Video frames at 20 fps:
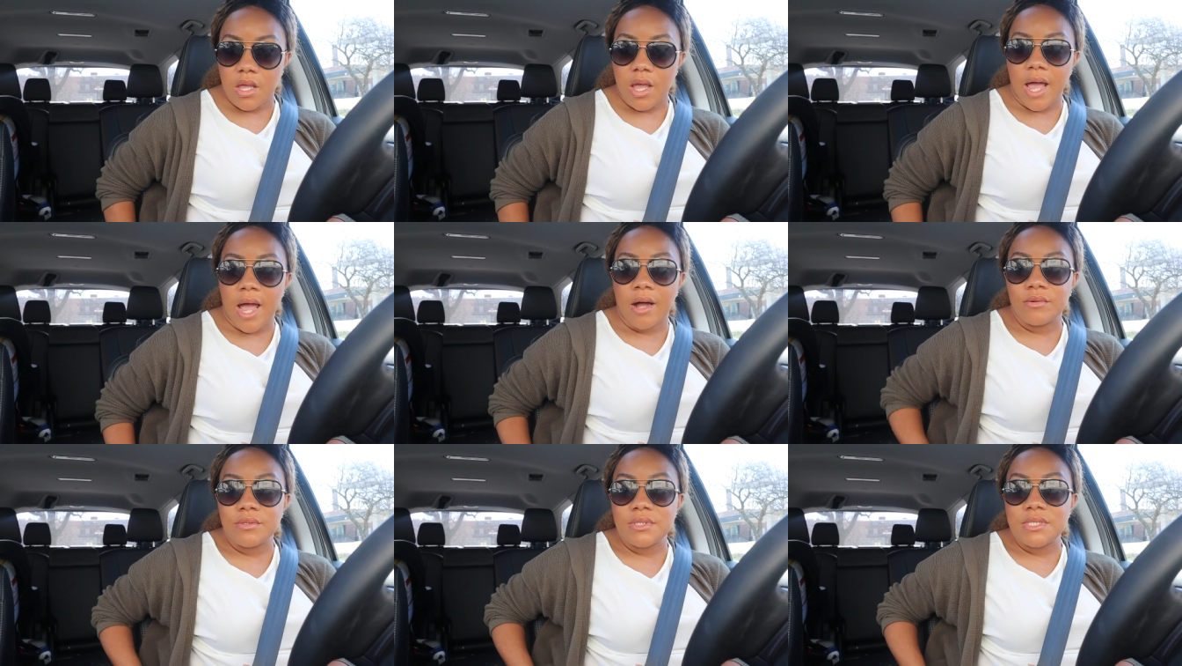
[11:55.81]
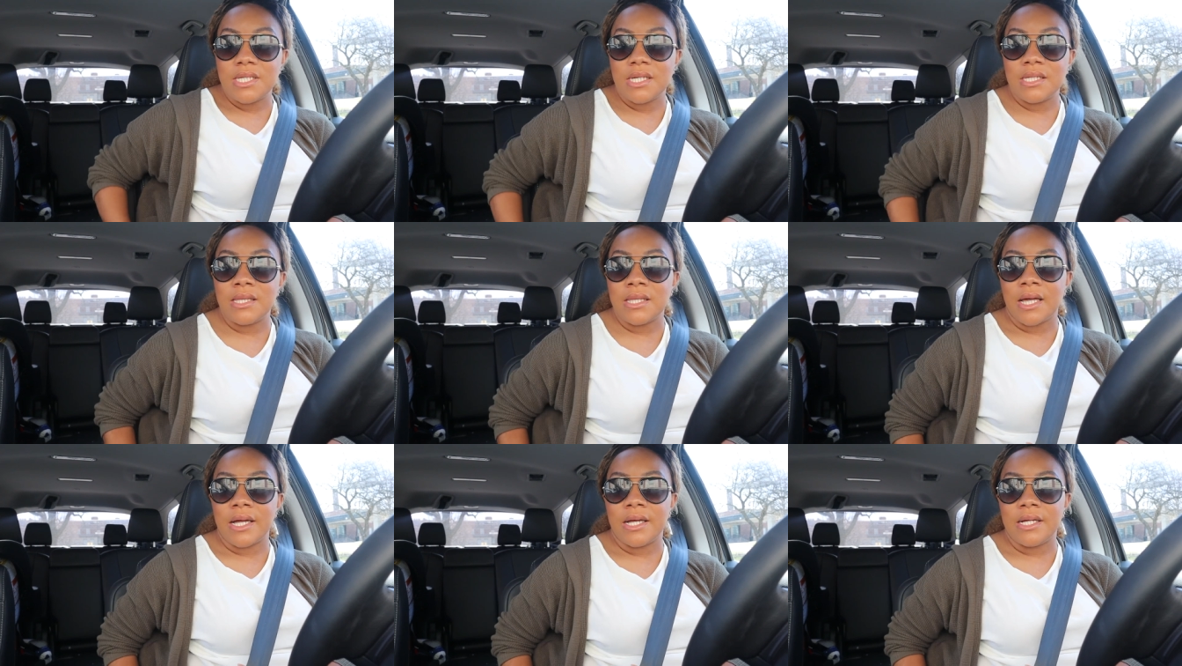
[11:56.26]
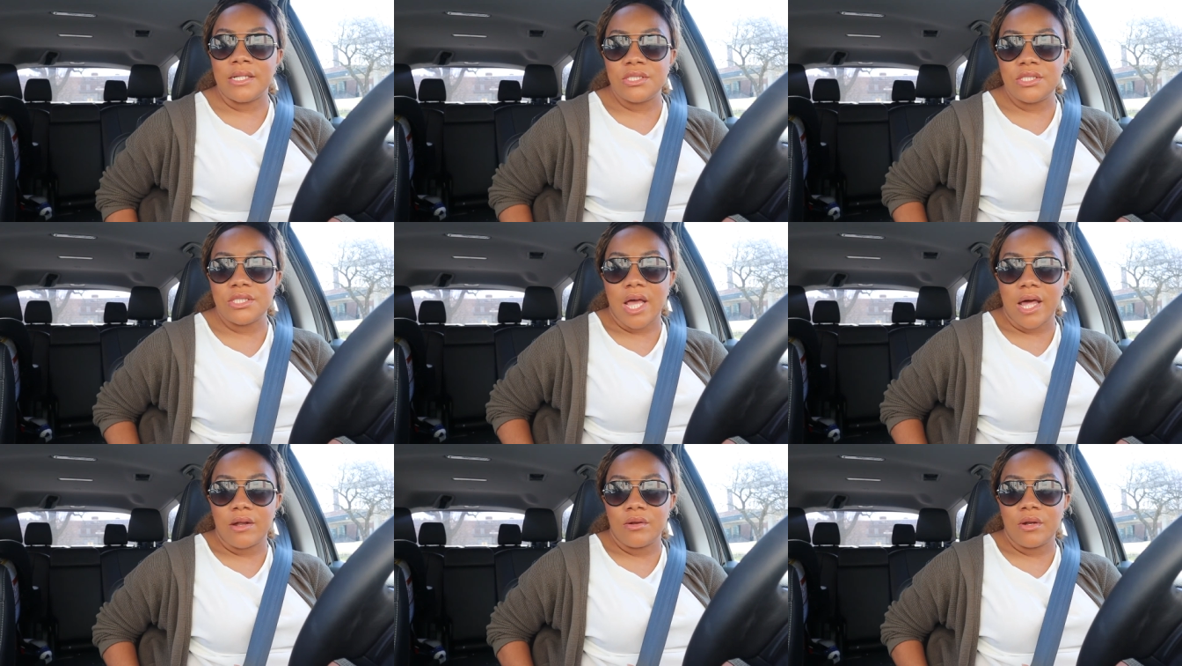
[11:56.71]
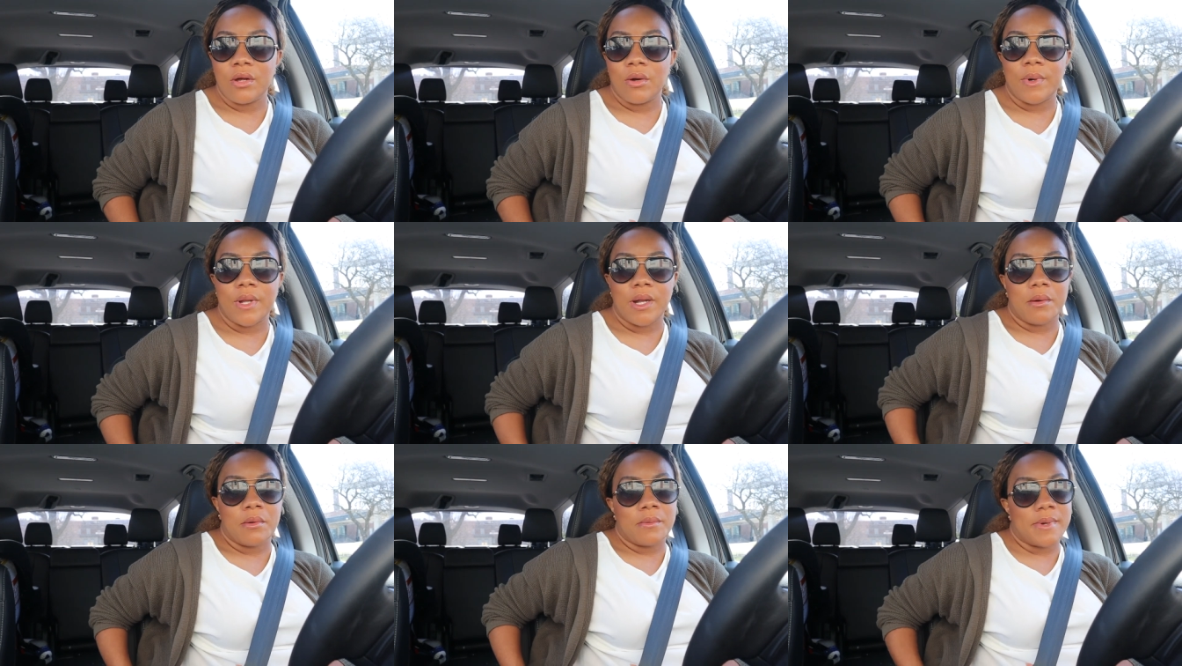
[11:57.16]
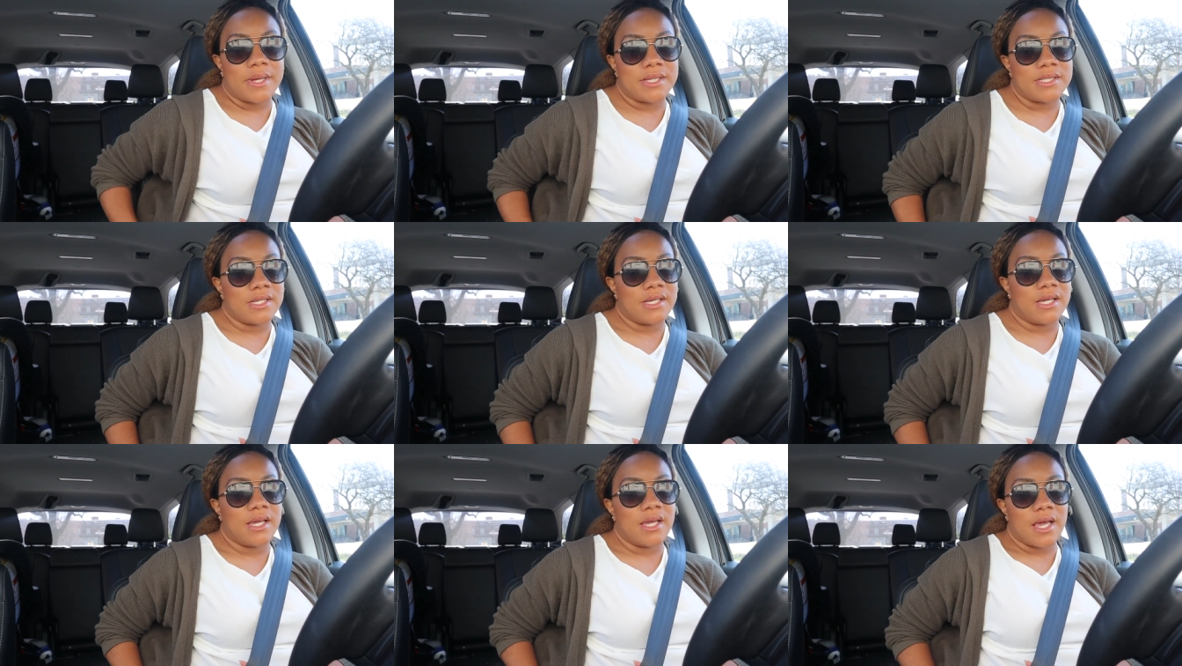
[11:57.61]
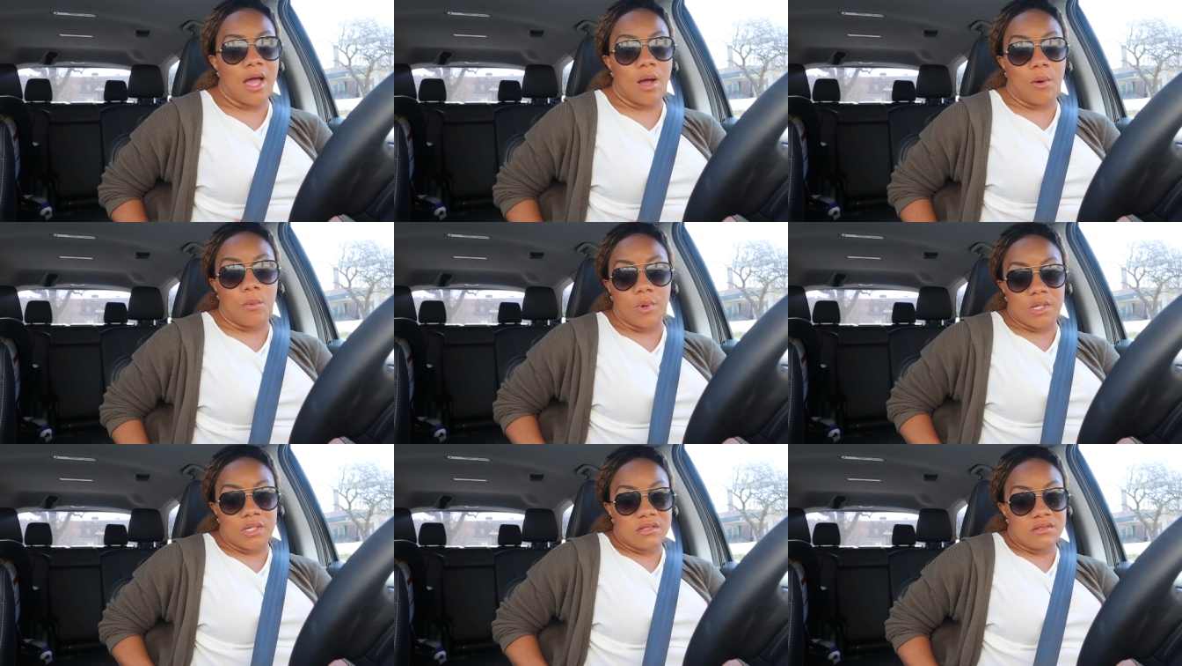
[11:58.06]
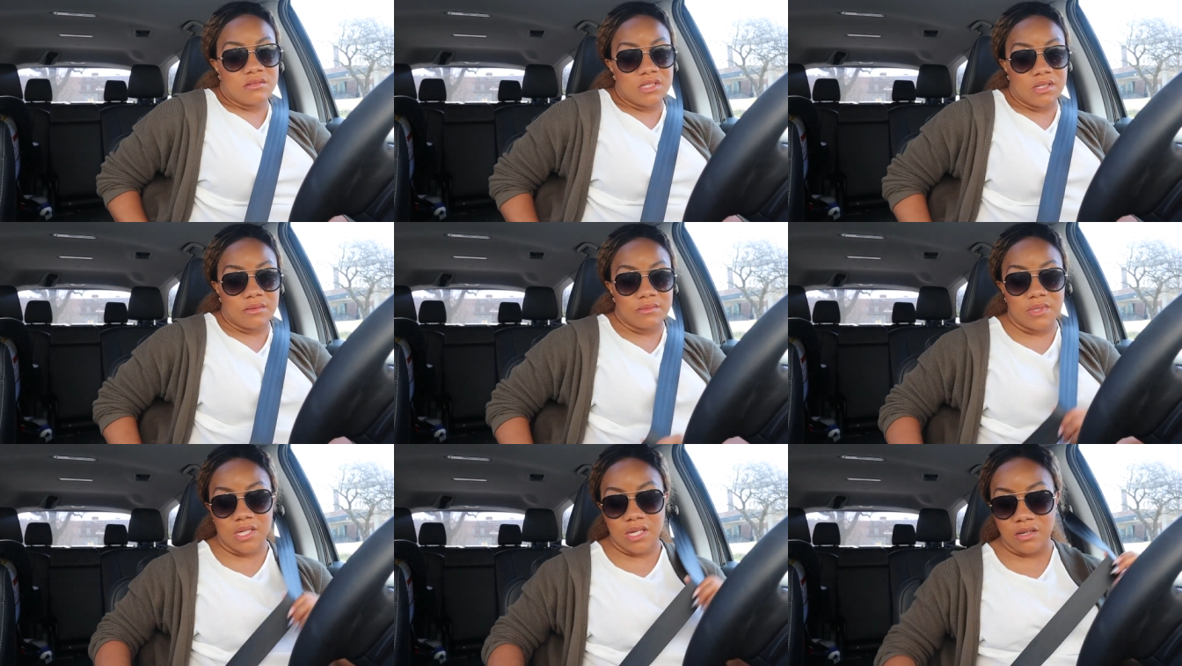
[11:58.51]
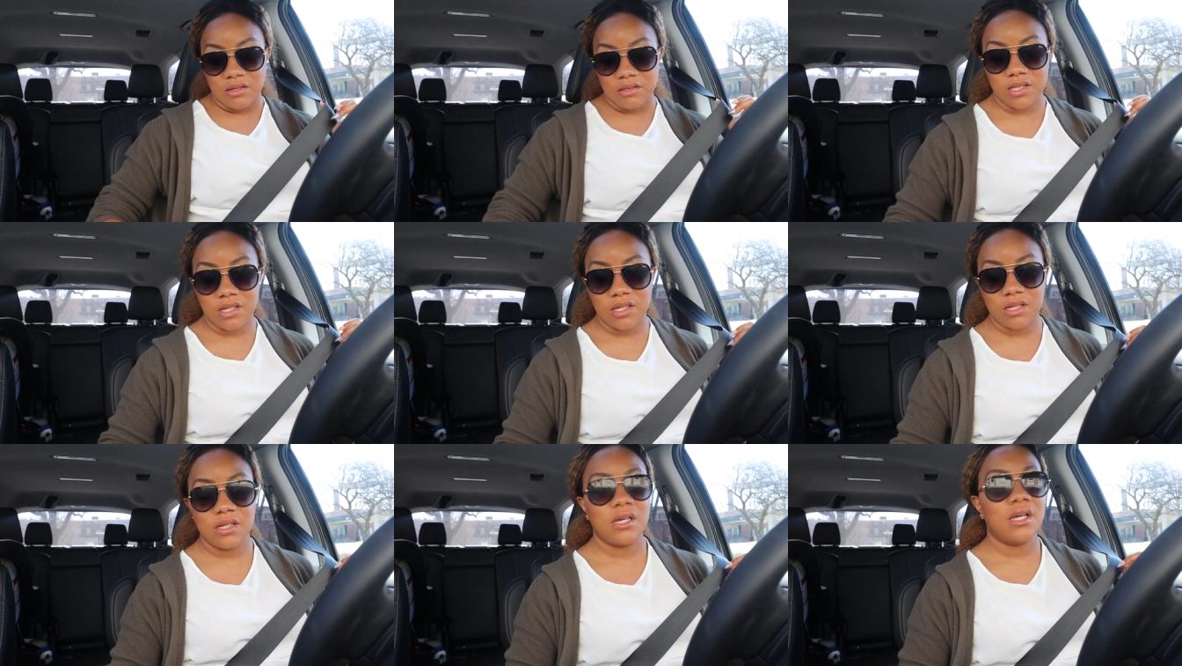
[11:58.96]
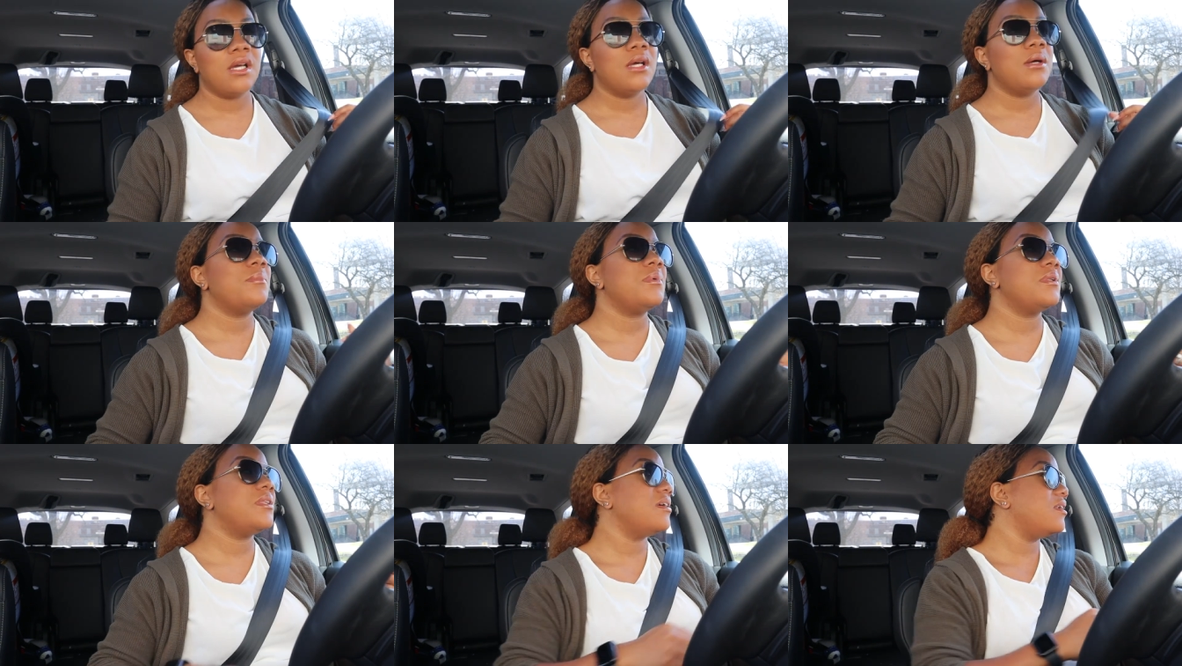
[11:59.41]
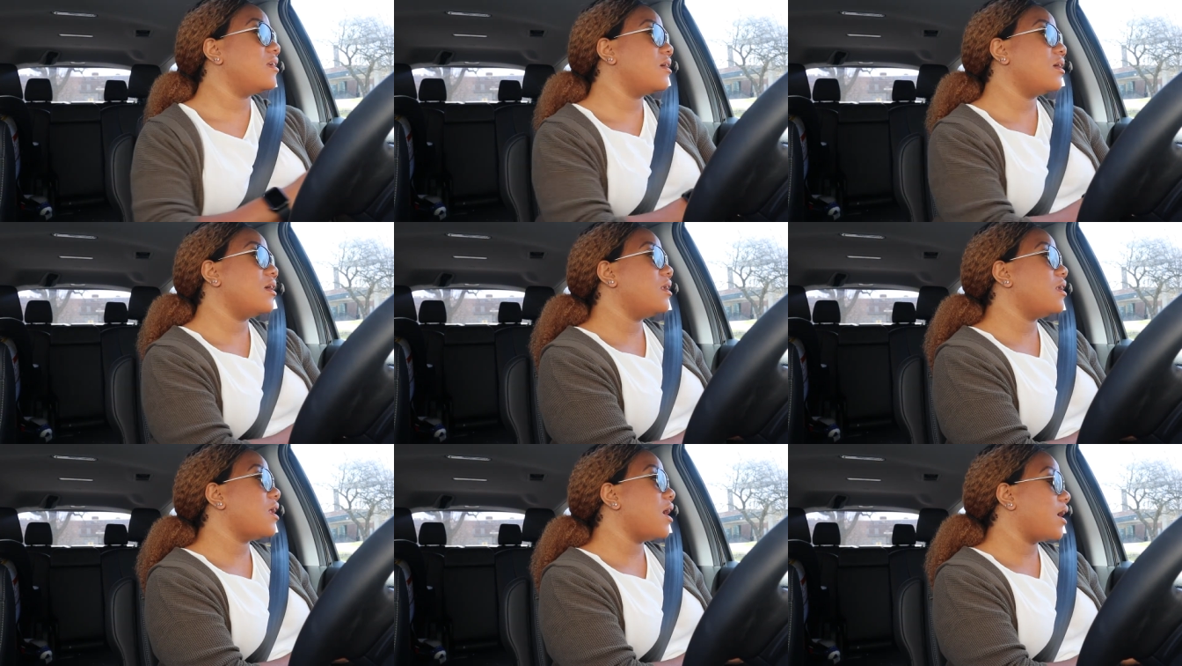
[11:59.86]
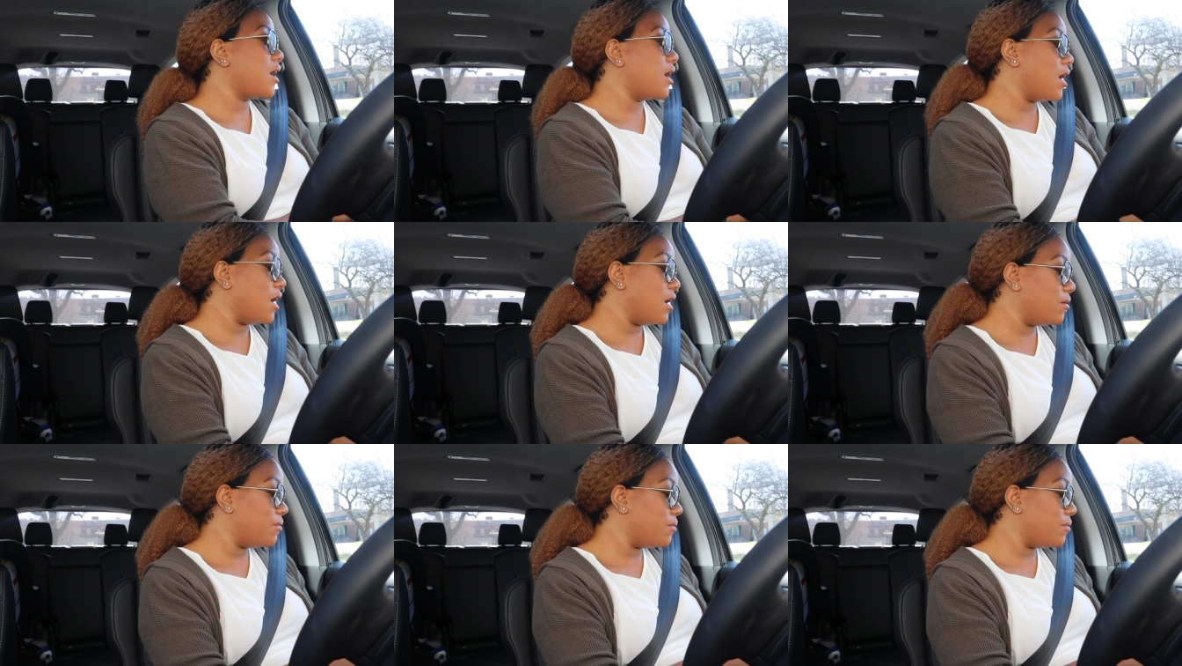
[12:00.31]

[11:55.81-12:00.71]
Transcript: out to lunch. I don't know what I'm about to get. I want to do something healthy, but then again, I kind